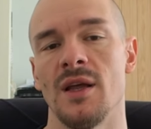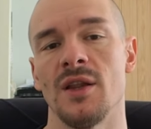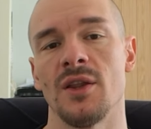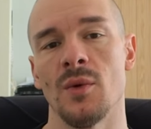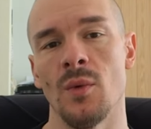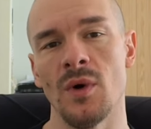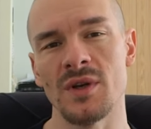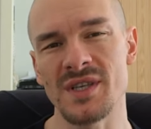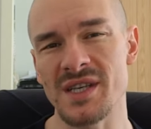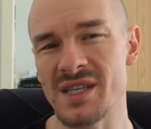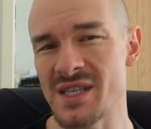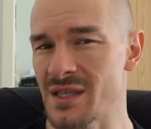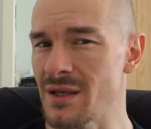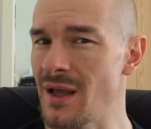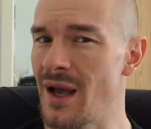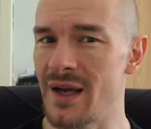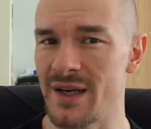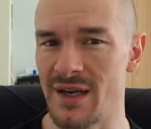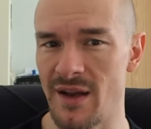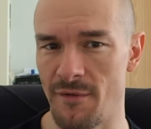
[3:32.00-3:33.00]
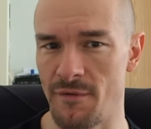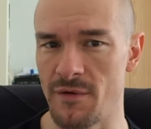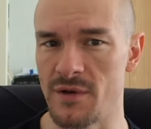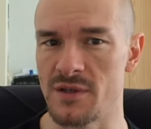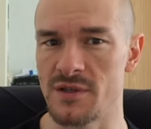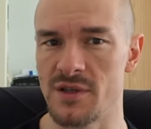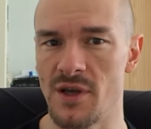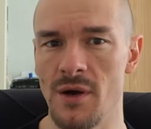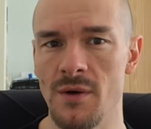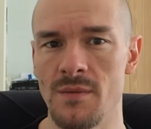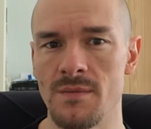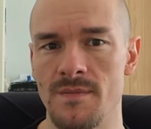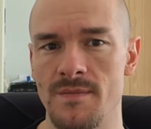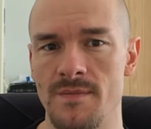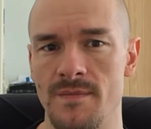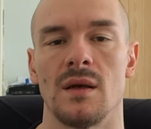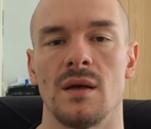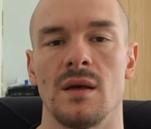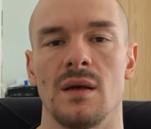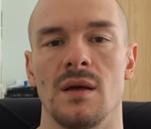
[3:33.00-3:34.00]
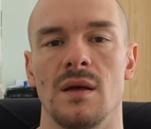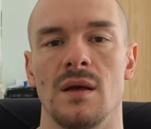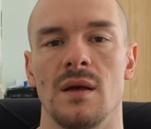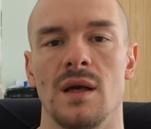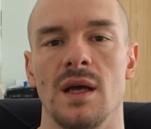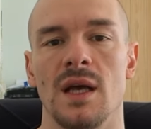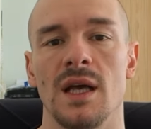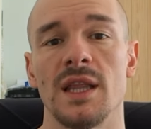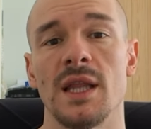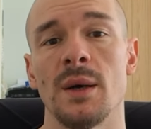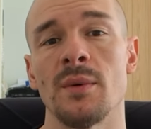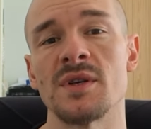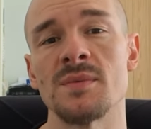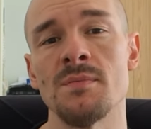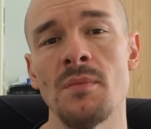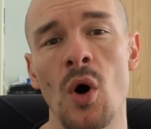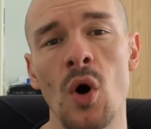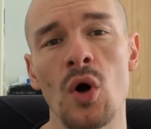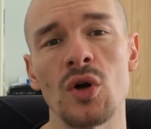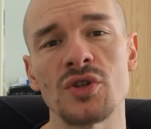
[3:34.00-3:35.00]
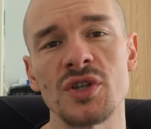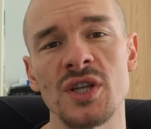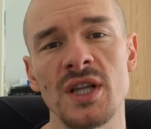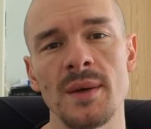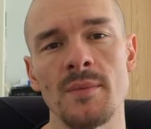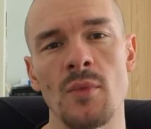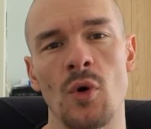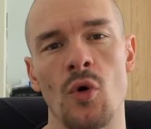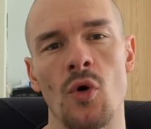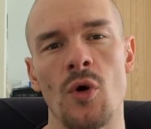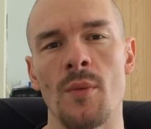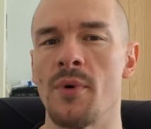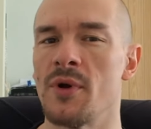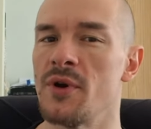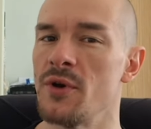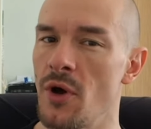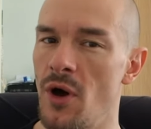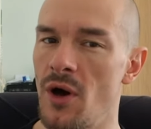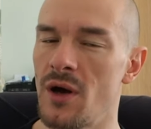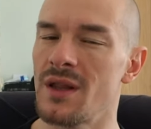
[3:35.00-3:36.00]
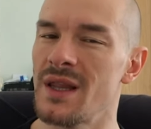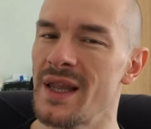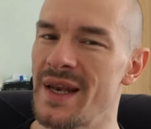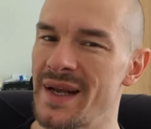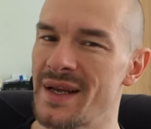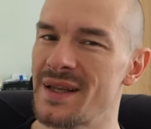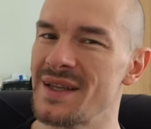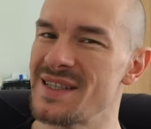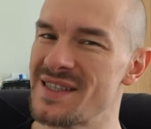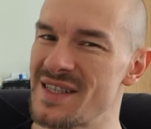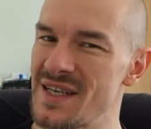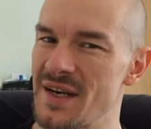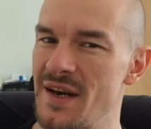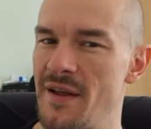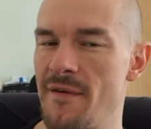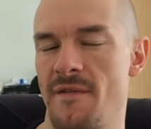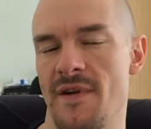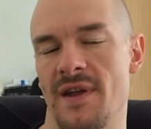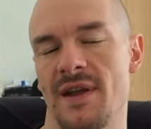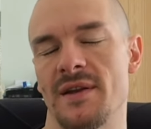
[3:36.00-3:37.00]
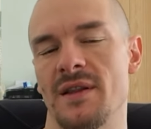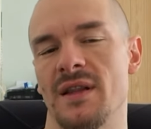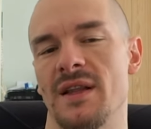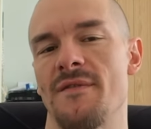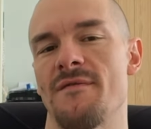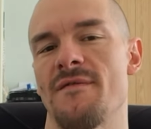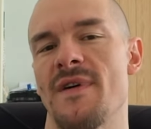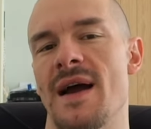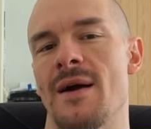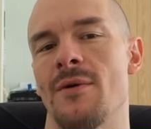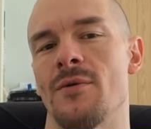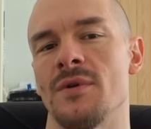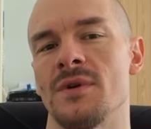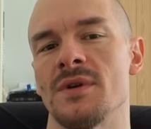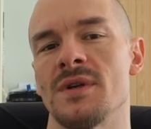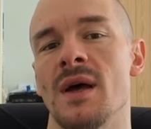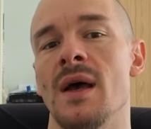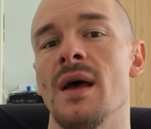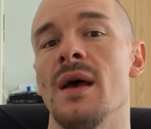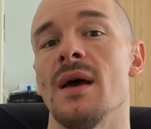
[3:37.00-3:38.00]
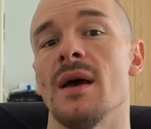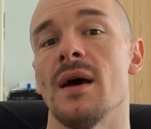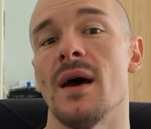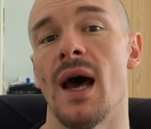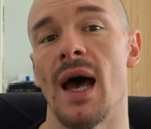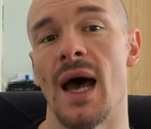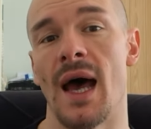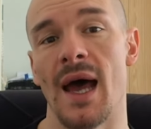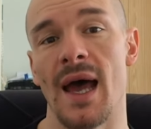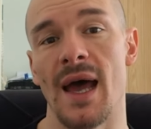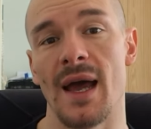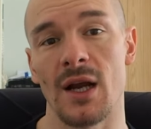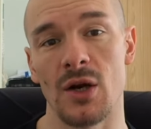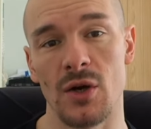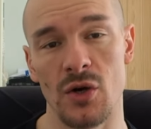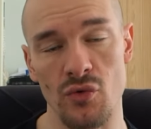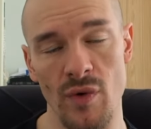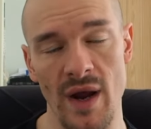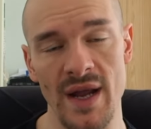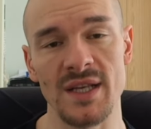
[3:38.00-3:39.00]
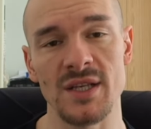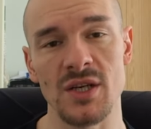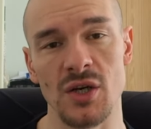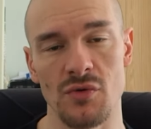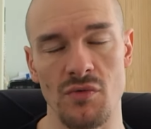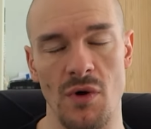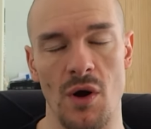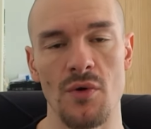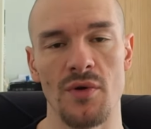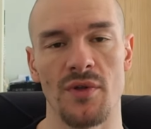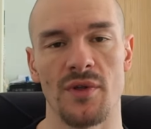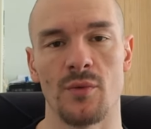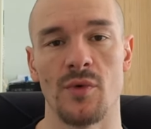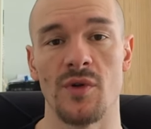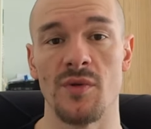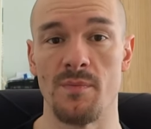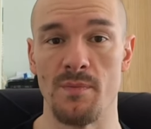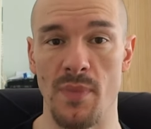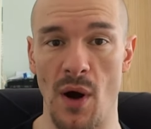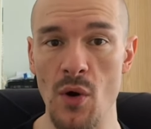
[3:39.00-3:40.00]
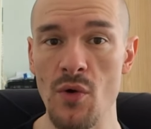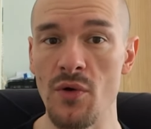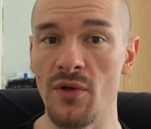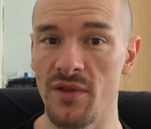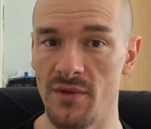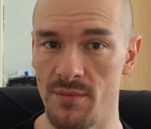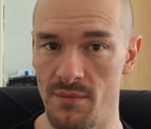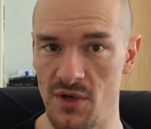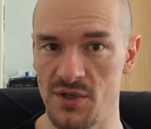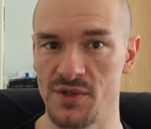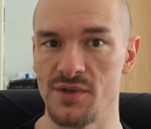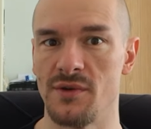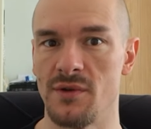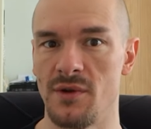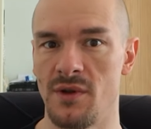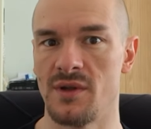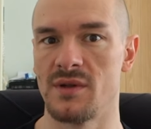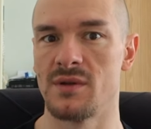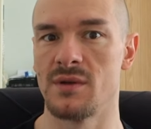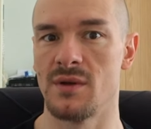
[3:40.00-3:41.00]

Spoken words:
There was a slight difference though. There was marginally more, but not clinically significantly found, greater growth with both muscle